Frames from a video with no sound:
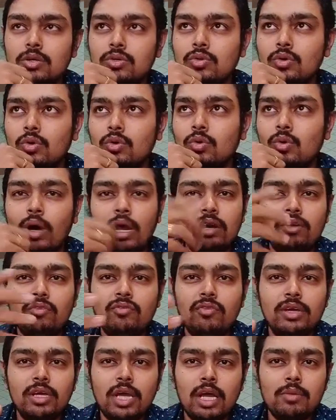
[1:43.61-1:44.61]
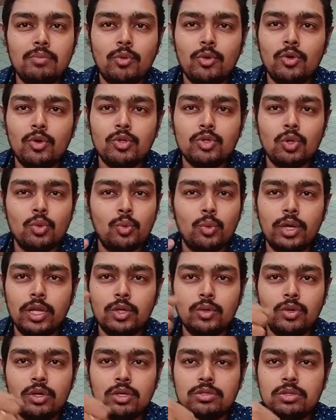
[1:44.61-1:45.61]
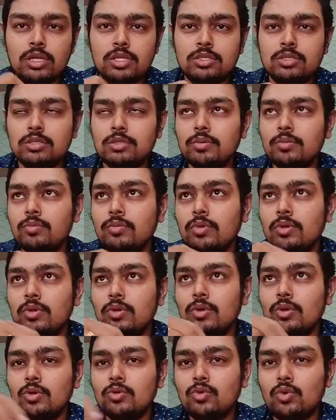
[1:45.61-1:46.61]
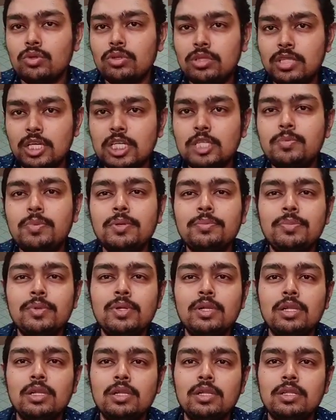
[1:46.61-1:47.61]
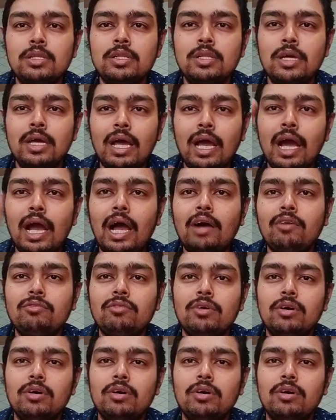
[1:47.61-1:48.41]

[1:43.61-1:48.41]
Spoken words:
So, and we can produce a very good results. So these people, they have